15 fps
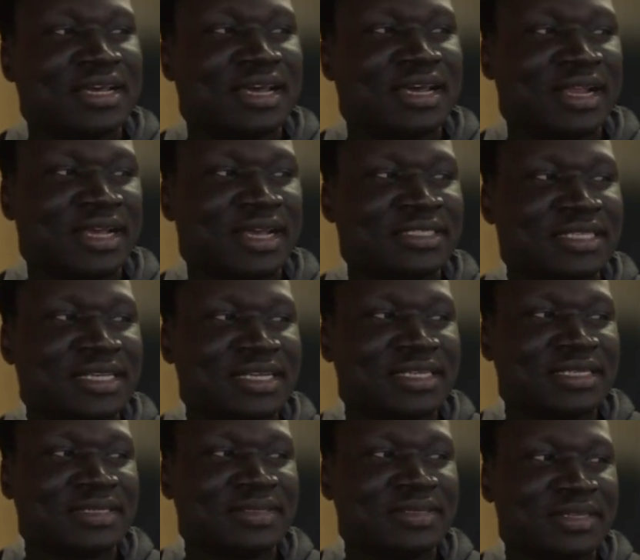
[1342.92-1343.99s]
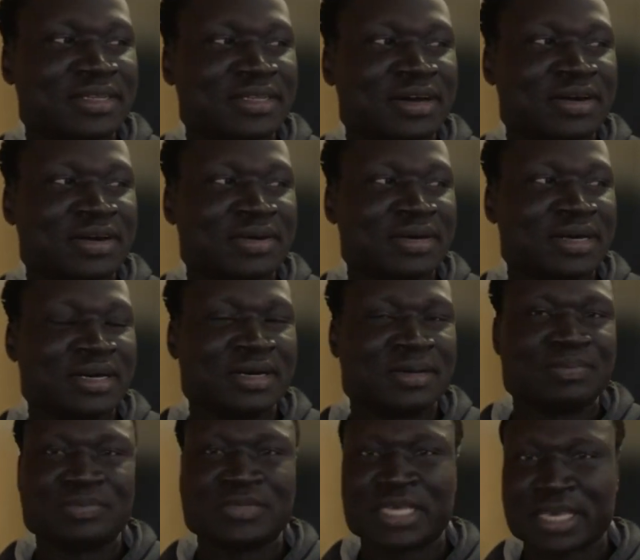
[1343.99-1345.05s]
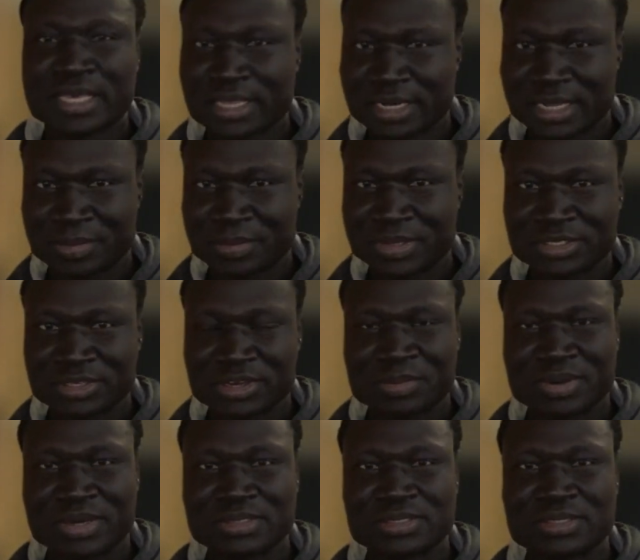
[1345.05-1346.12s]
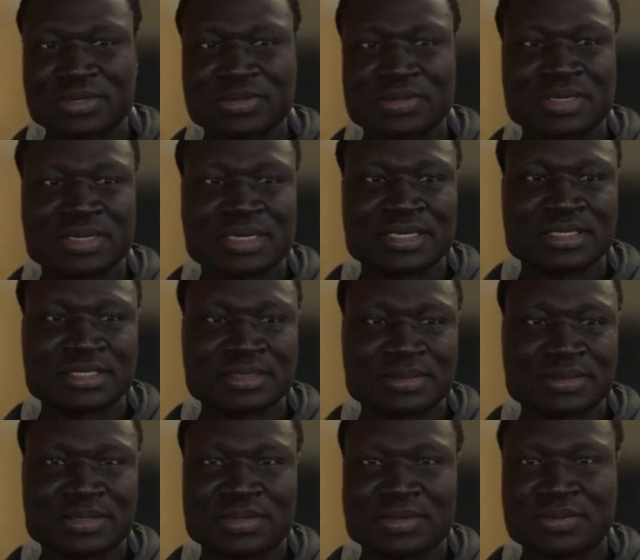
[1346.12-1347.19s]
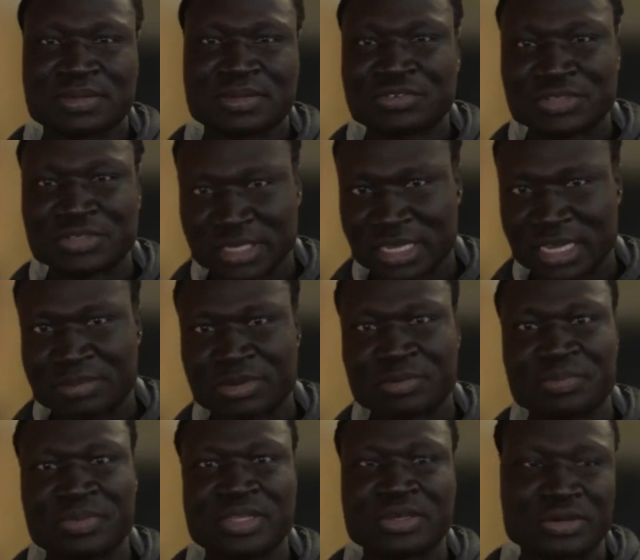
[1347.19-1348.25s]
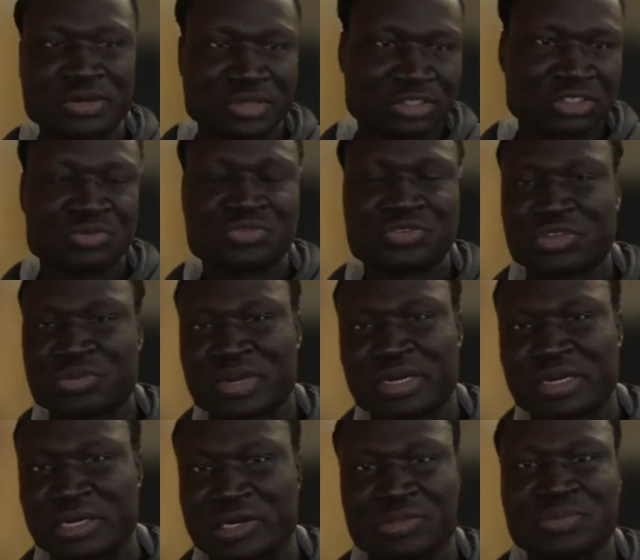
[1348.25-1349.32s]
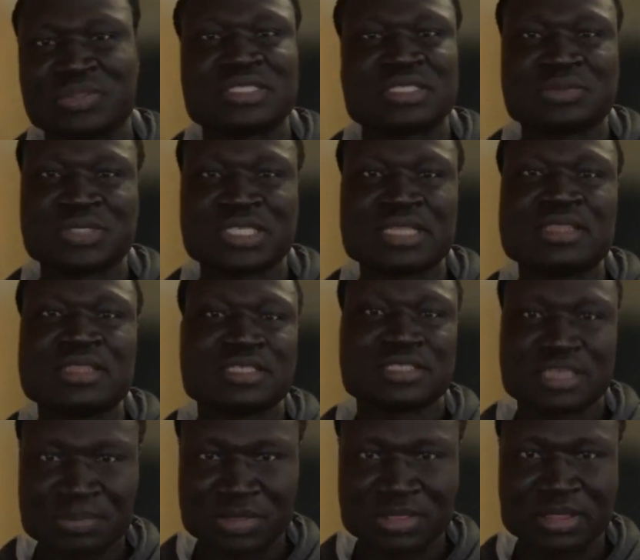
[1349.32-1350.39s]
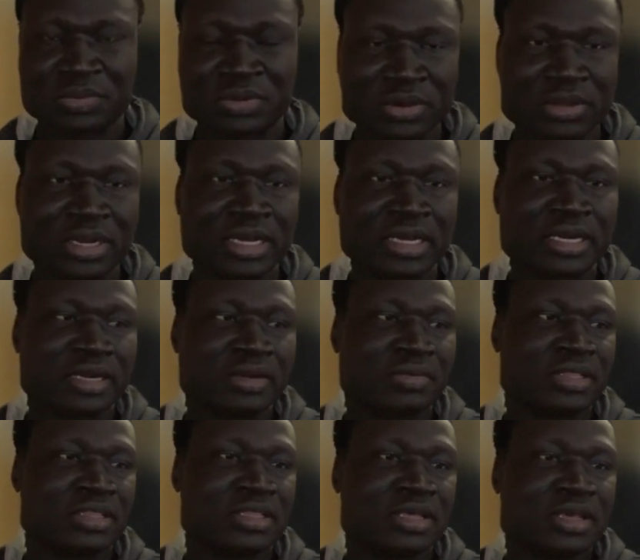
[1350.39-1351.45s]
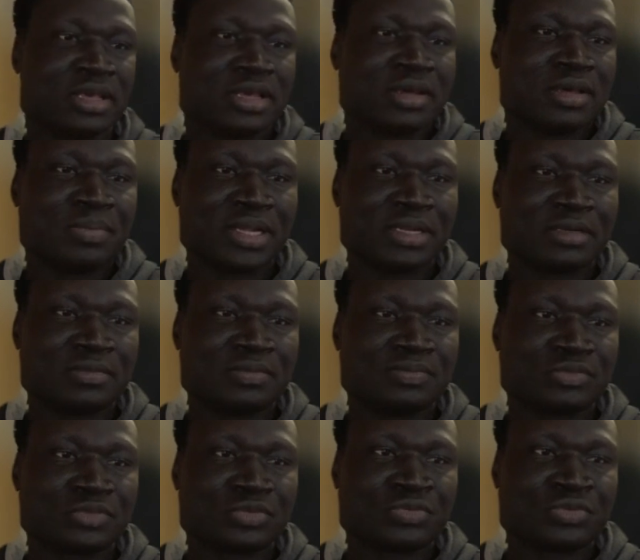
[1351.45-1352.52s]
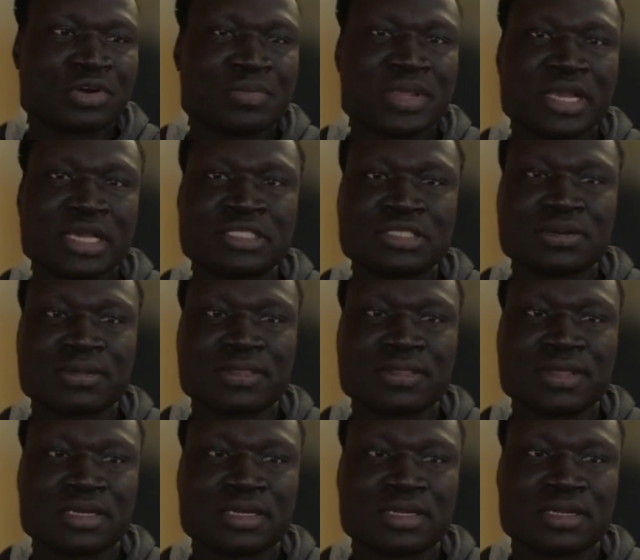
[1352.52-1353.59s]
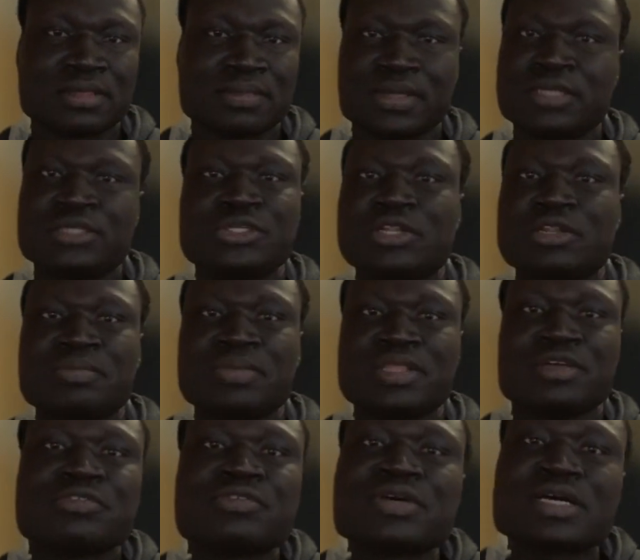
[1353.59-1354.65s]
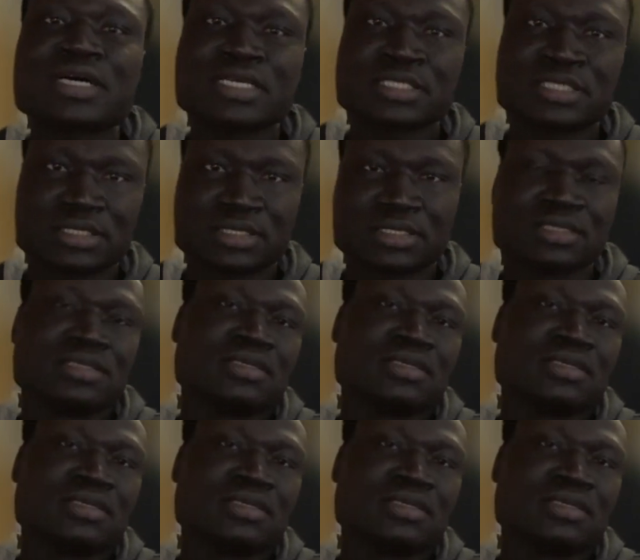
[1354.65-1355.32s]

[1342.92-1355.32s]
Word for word: and I said, you know, the Kenyan government talk about, you know, refugee camp not being conducive for human growth, which I think is something that we all agree with. But for me, I saw that shouldn't be the first,